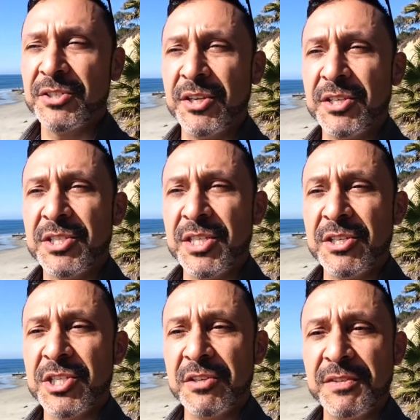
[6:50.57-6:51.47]
You're going to see
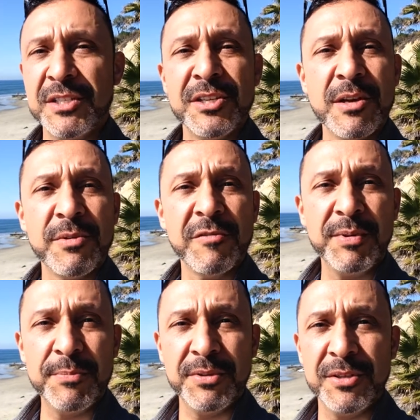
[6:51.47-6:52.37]
a shift in the number of
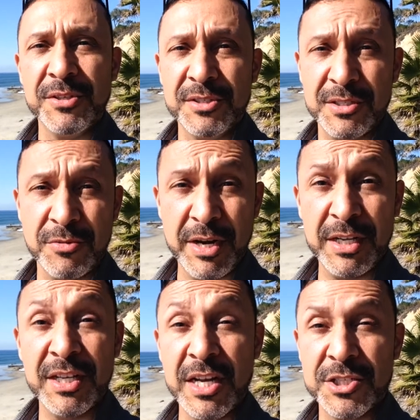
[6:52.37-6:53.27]
people that you're
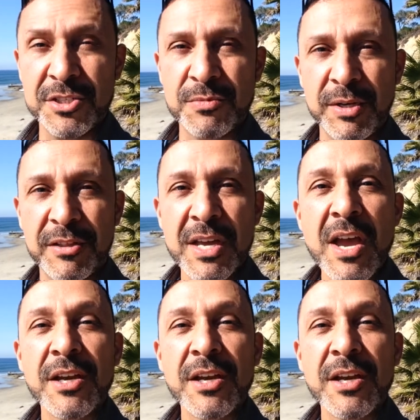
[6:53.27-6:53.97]
creating connections with.